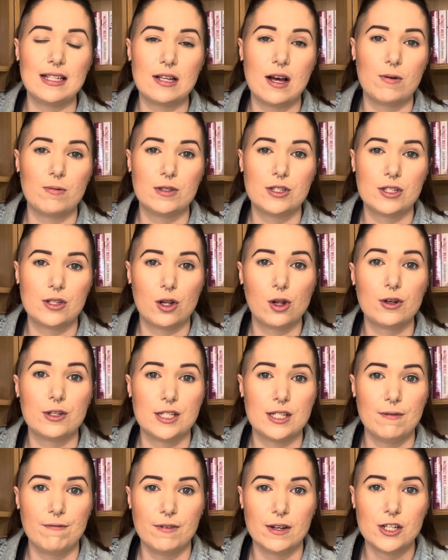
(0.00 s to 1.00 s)
was close
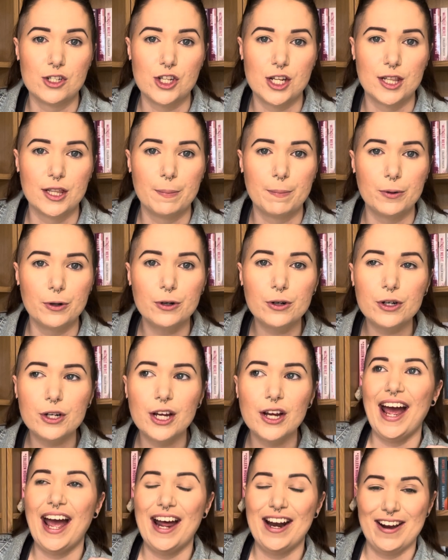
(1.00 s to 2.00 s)
to finishing the book.
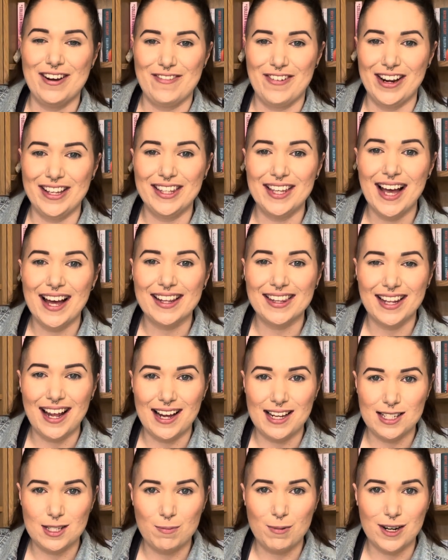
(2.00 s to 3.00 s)
And I read that
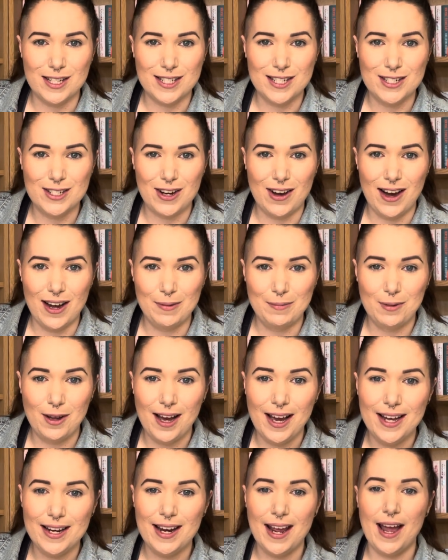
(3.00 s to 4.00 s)
last present
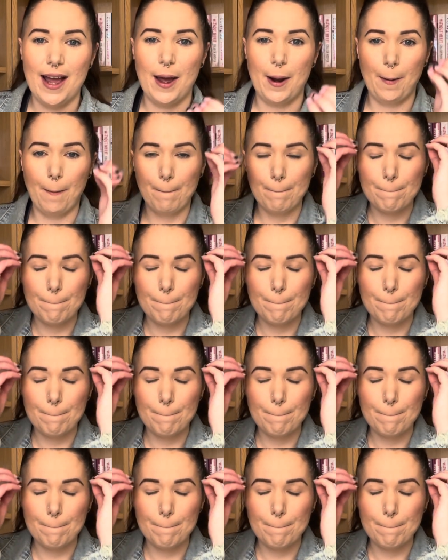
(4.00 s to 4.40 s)
timeline and